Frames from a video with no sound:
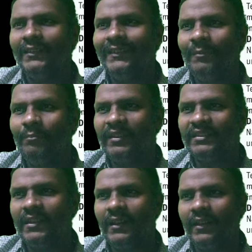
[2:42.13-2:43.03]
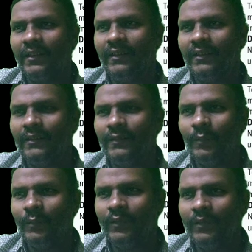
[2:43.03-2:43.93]
Sie bestellen.
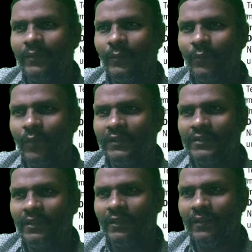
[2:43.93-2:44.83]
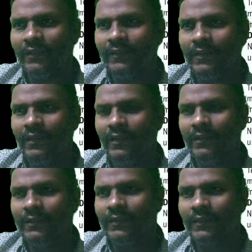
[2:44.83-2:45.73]
So watch here. Sie
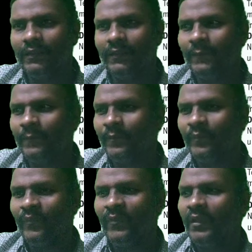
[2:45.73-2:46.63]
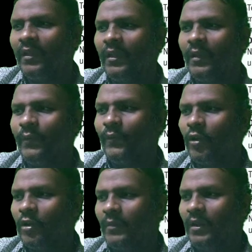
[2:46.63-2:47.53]
is an
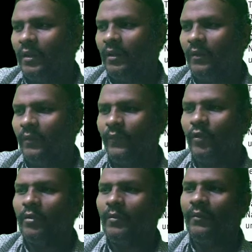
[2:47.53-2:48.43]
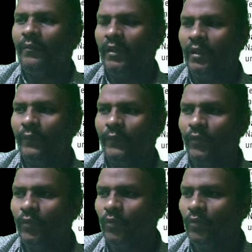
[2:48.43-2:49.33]
formal way of
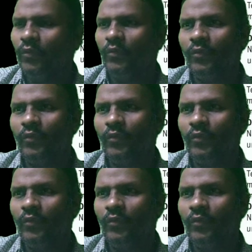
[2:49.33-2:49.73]
you